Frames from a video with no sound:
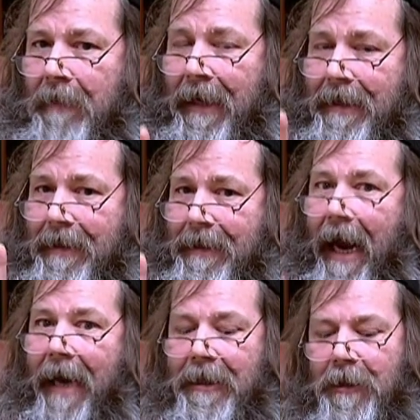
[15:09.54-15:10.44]
It
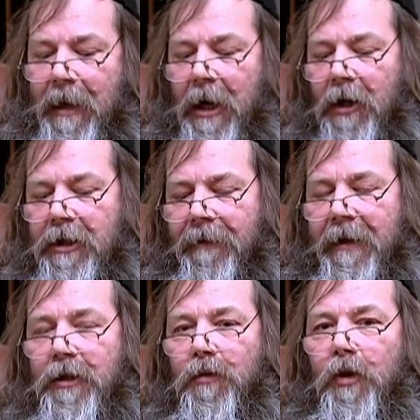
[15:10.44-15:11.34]
stands because of
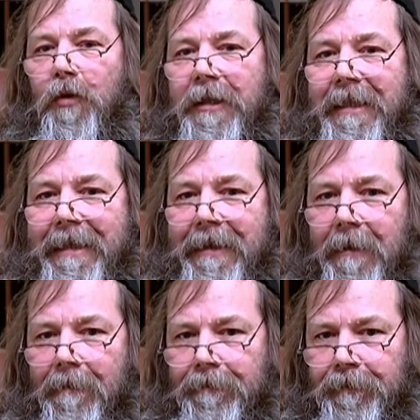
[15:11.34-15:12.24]
its root
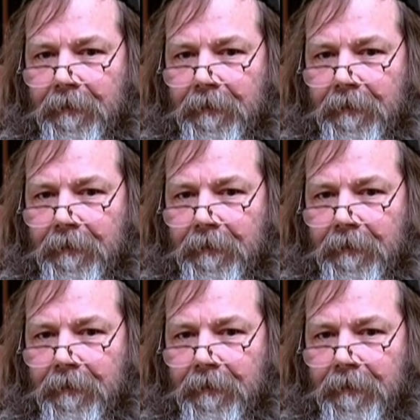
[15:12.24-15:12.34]
system.